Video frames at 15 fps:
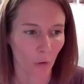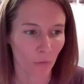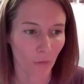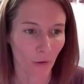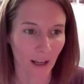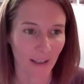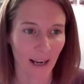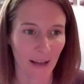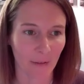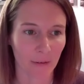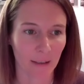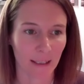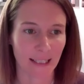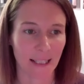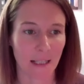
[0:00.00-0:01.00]
of an
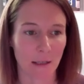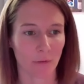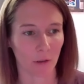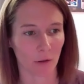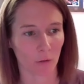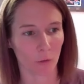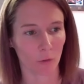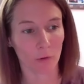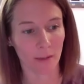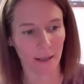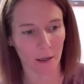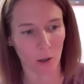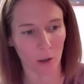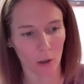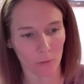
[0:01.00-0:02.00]
athlete, either through
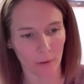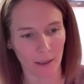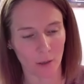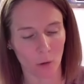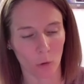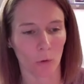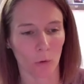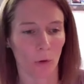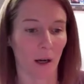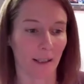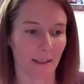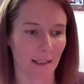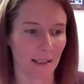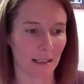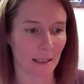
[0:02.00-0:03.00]
their heart rate or
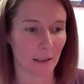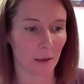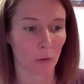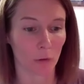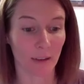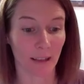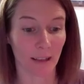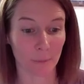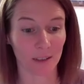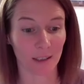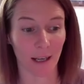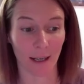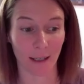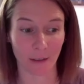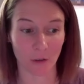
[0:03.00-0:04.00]
ideally through them
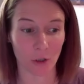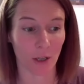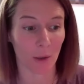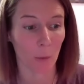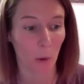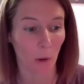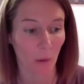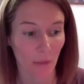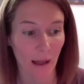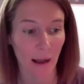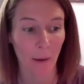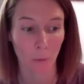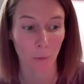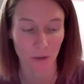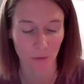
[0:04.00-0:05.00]
saying, do you know what,
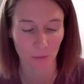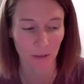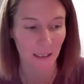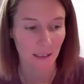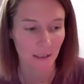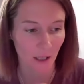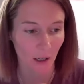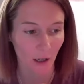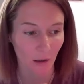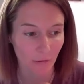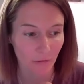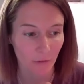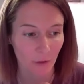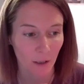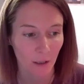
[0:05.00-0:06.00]
that was really
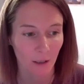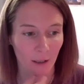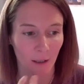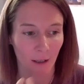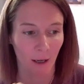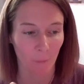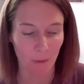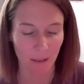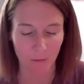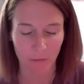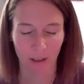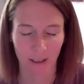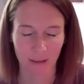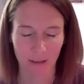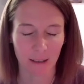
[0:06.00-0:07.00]
tough, I mean, the
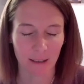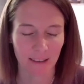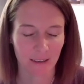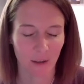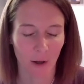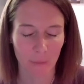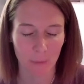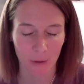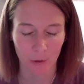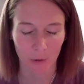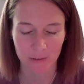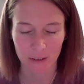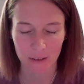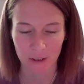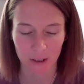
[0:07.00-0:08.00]
funny thing is linemen
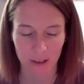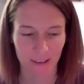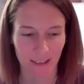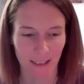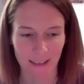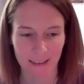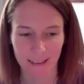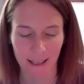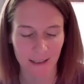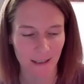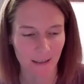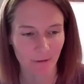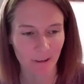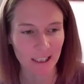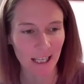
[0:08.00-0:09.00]
often just say 10
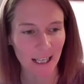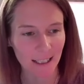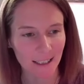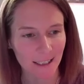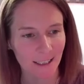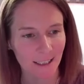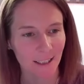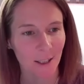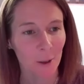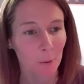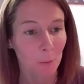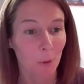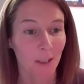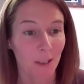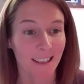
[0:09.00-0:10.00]
every day,
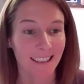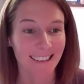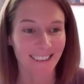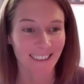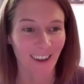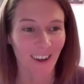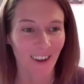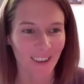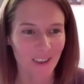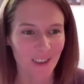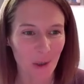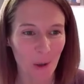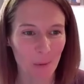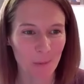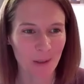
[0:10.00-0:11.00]
but it is a hard
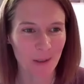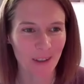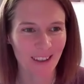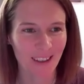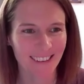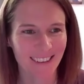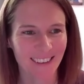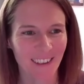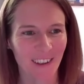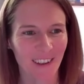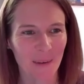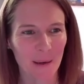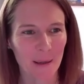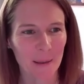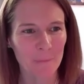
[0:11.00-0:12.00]
job, you know?
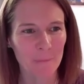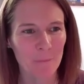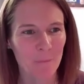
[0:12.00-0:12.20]
So,